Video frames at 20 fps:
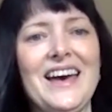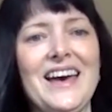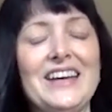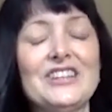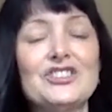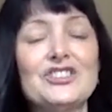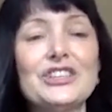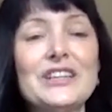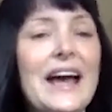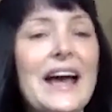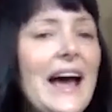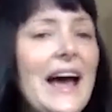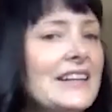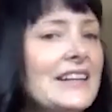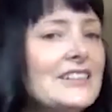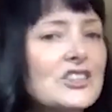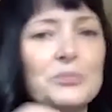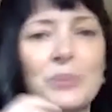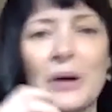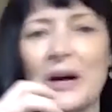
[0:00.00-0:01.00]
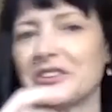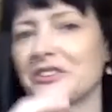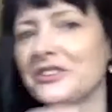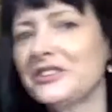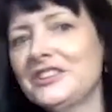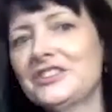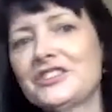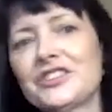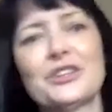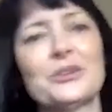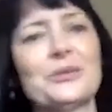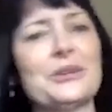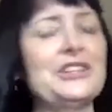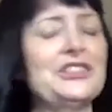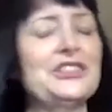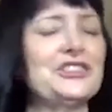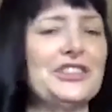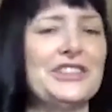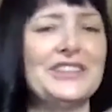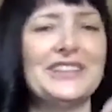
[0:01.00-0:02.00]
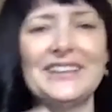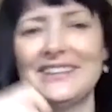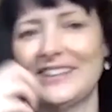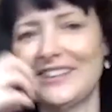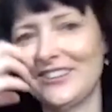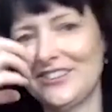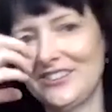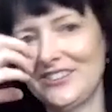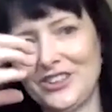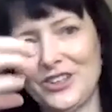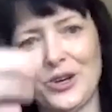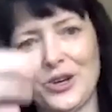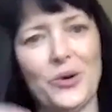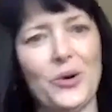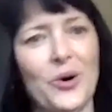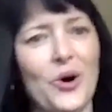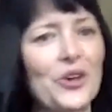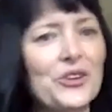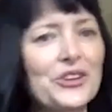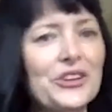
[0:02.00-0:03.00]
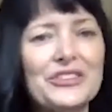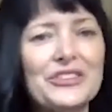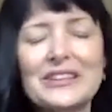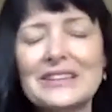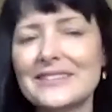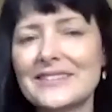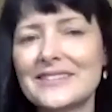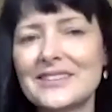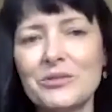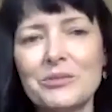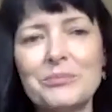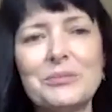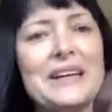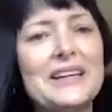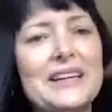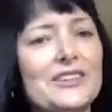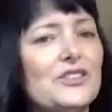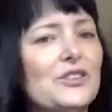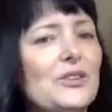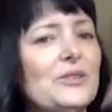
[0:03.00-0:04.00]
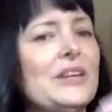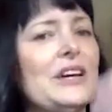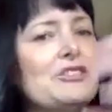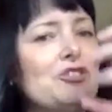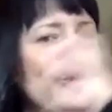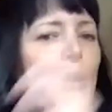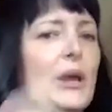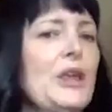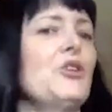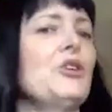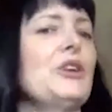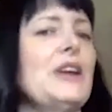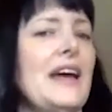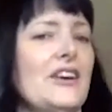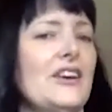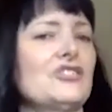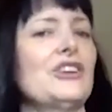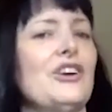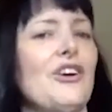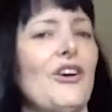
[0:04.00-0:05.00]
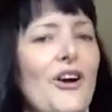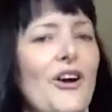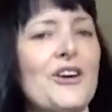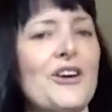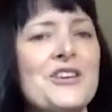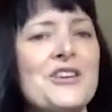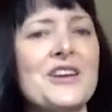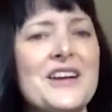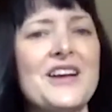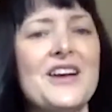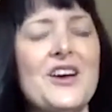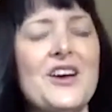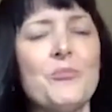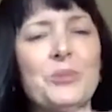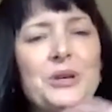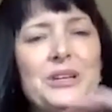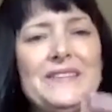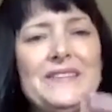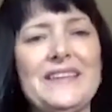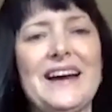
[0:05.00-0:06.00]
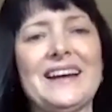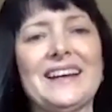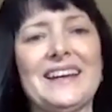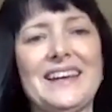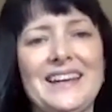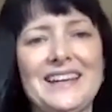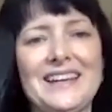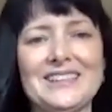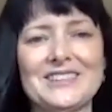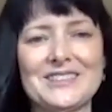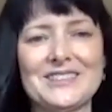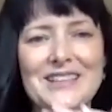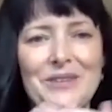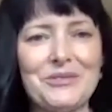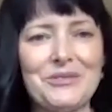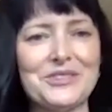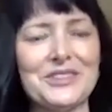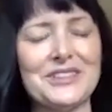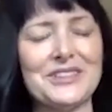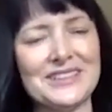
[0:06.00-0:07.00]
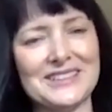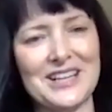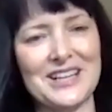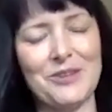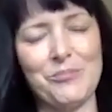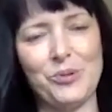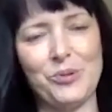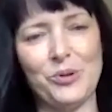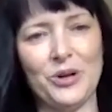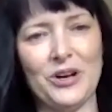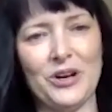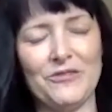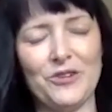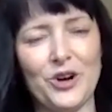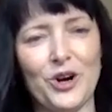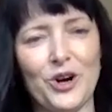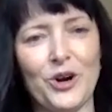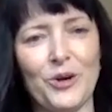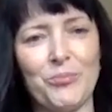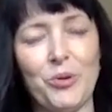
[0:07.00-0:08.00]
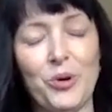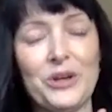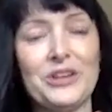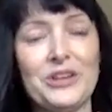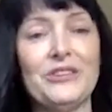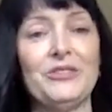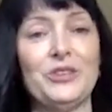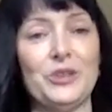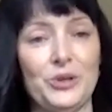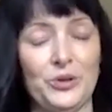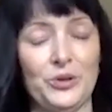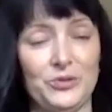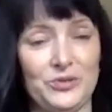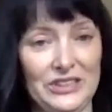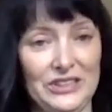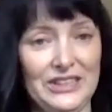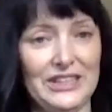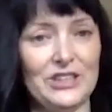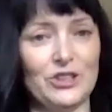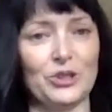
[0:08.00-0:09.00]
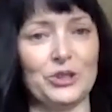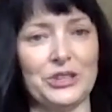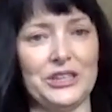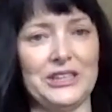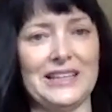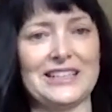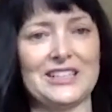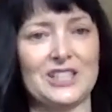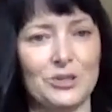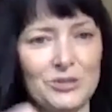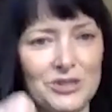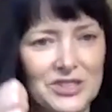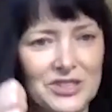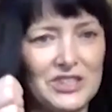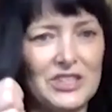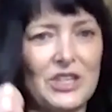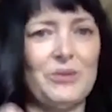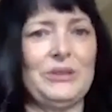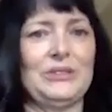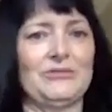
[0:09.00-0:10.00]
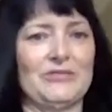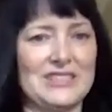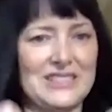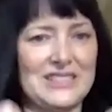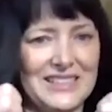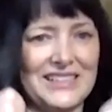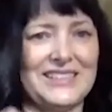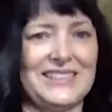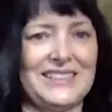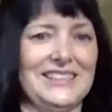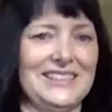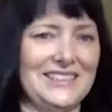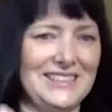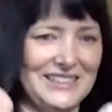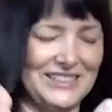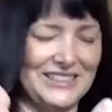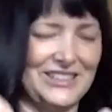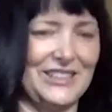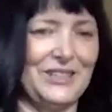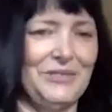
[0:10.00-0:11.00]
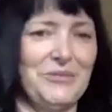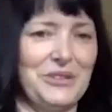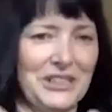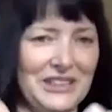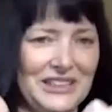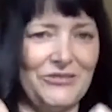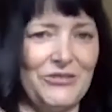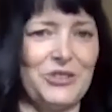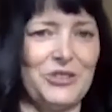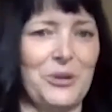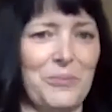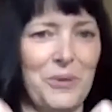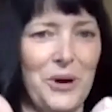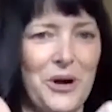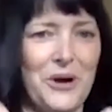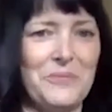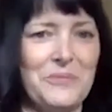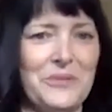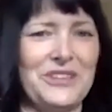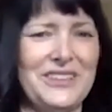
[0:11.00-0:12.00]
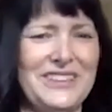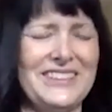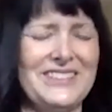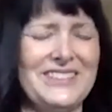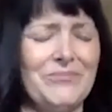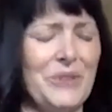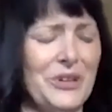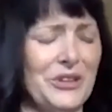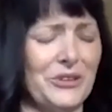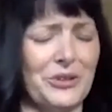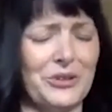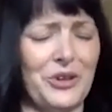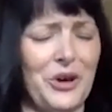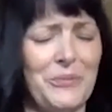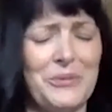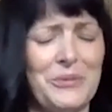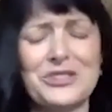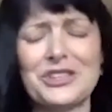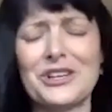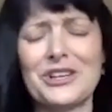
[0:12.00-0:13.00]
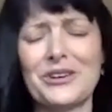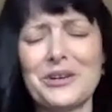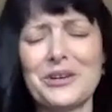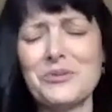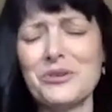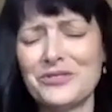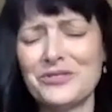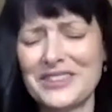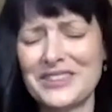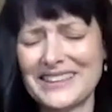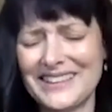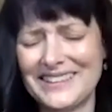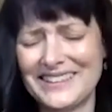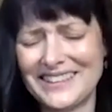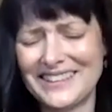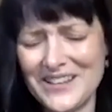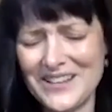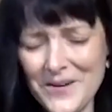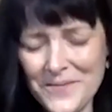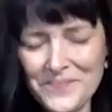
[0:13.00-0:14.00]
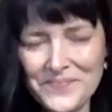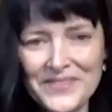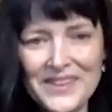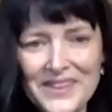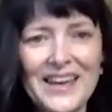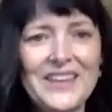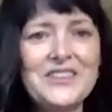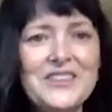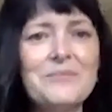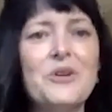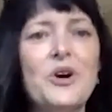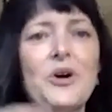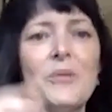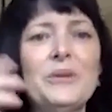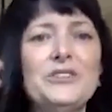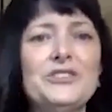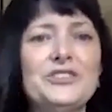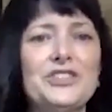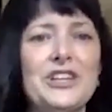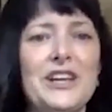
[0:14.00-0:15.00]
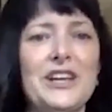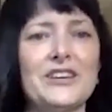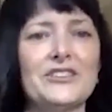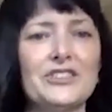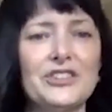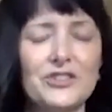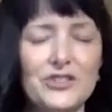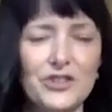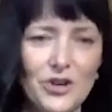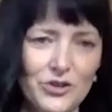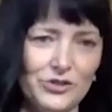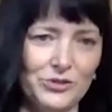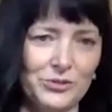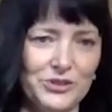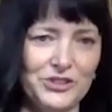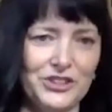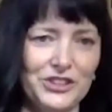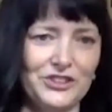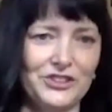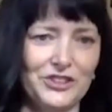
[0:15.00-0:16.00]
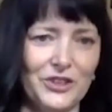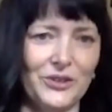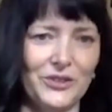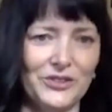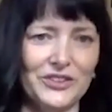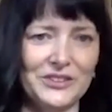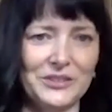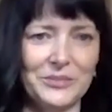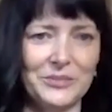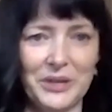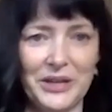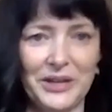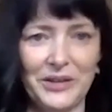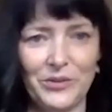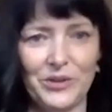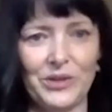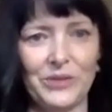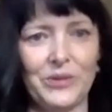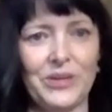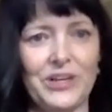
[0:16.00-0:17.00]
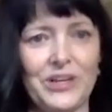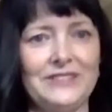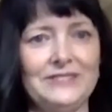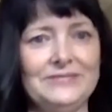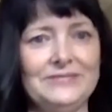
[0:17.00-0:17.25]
And she had spinal degeneration and, all the things that would make it so that joint could actually hurt. But in that case, that was an example of her point of view. Literally, like she was so in resistance. She didn't want to live with her mother-in-law, but she'd already moved in. And the moment she actually chose what she'd chosen, the pain went away.